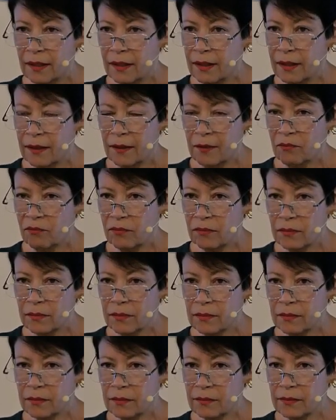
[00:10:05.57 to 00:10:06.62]

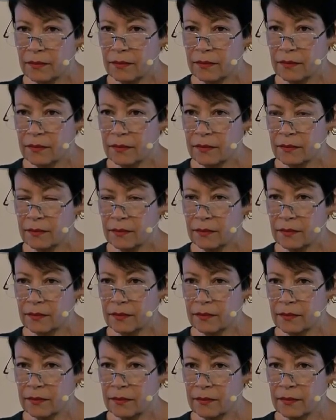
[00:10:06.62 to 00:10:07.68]

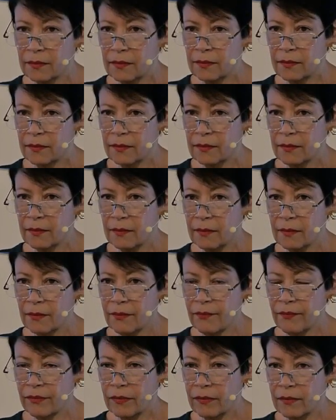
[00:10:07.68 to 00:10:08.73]

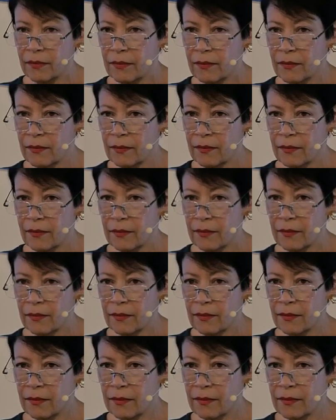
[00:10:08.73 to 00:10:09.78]

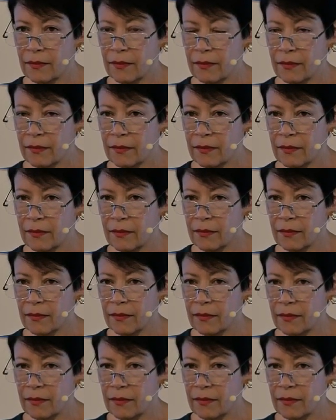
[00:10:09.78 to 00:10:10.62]
No one is speaking in this clip.